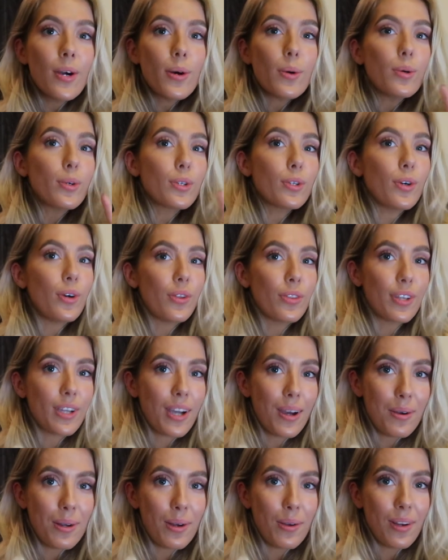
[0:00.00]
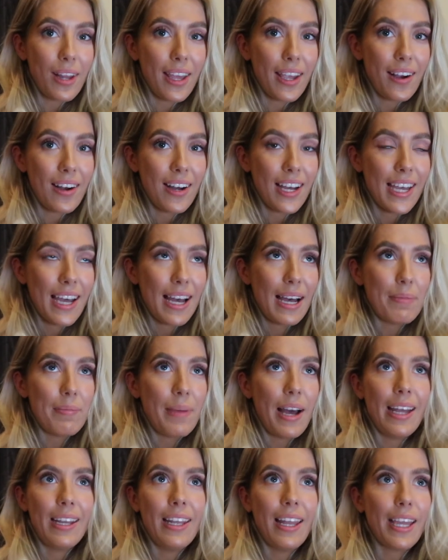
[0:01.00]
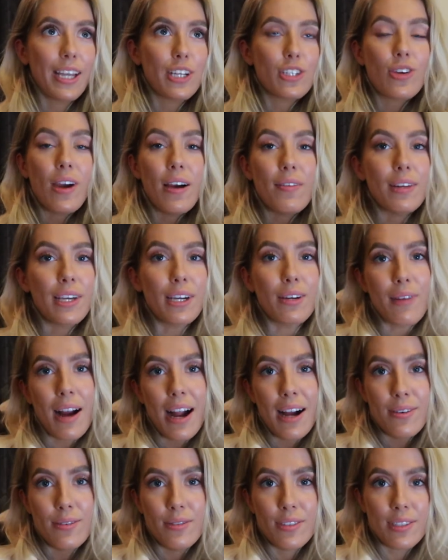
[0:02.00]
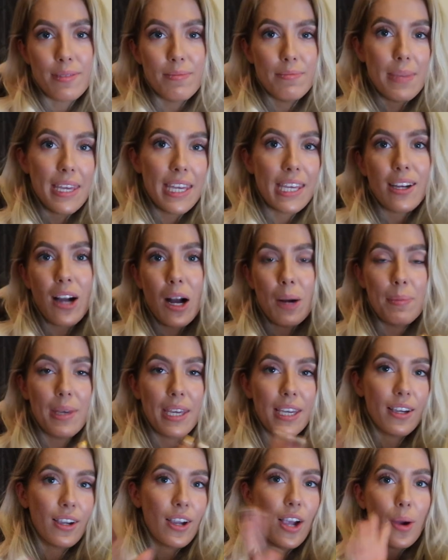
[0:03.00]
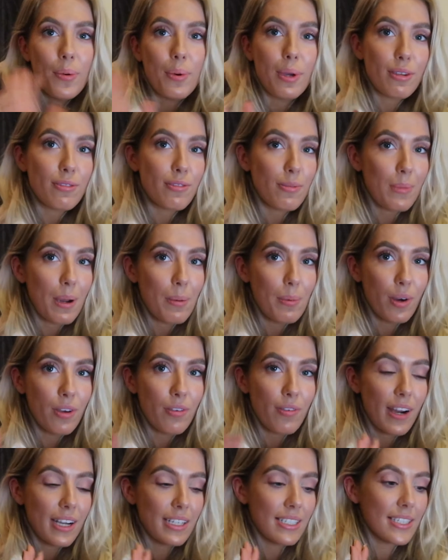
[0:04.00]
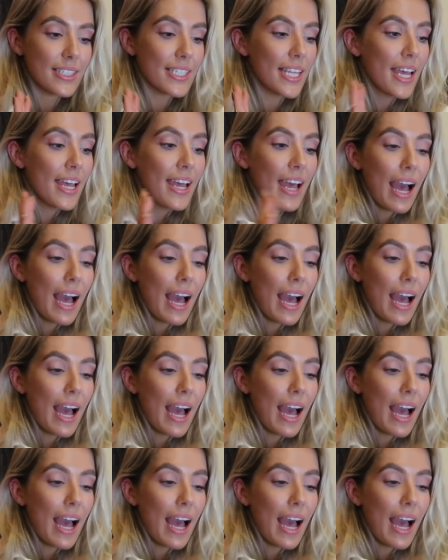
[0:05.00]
or you're on the go a lot like I am and like traveling around, and me coming and going from my boyfriend's,